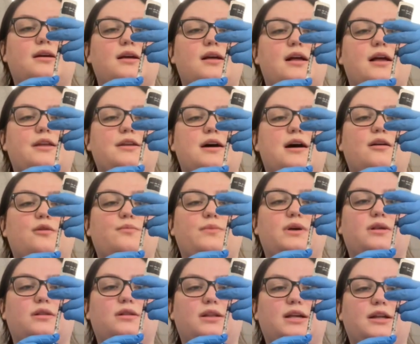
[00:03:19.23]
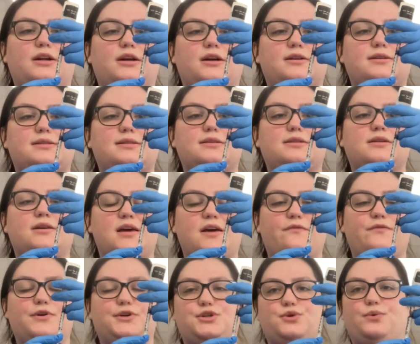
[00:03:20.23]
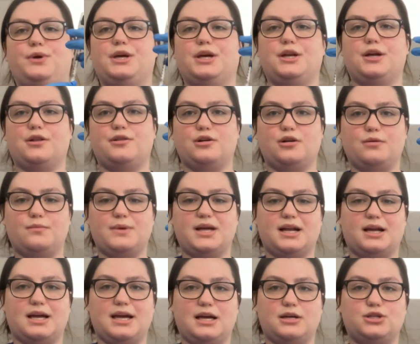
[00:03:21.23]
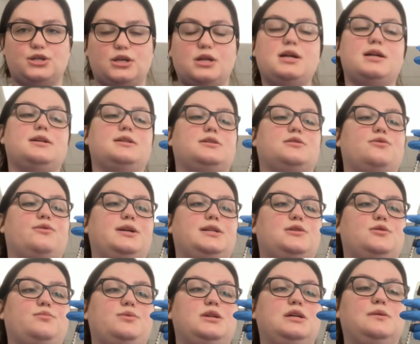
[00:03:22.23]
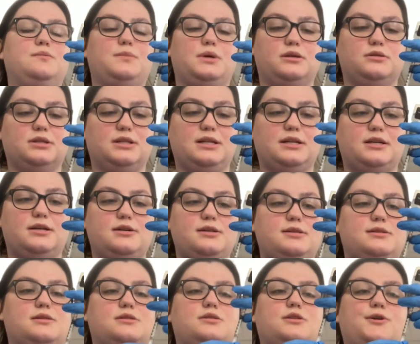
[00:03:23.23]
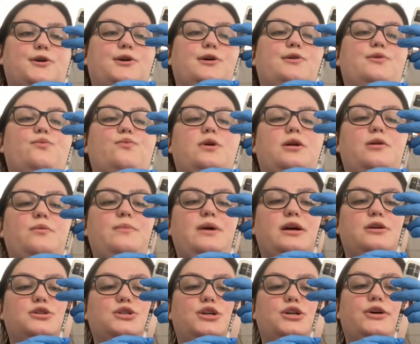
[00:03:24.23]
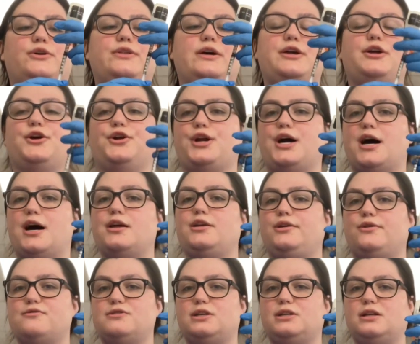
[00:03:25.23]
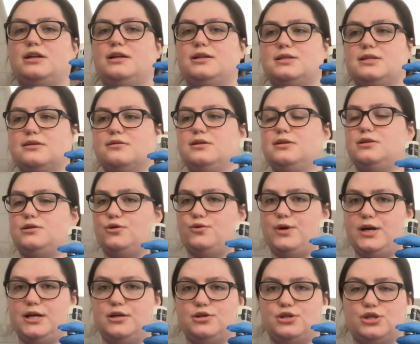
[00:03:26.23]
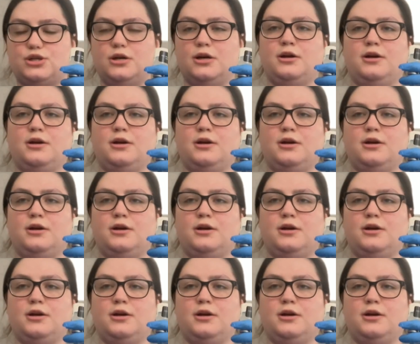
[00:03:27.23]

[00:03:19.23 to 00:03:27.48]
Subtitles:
and not in milliliters. If you're doing another medication, it is going to be in milliliters. So you're going to want to make sure that you're not using an insulin syringe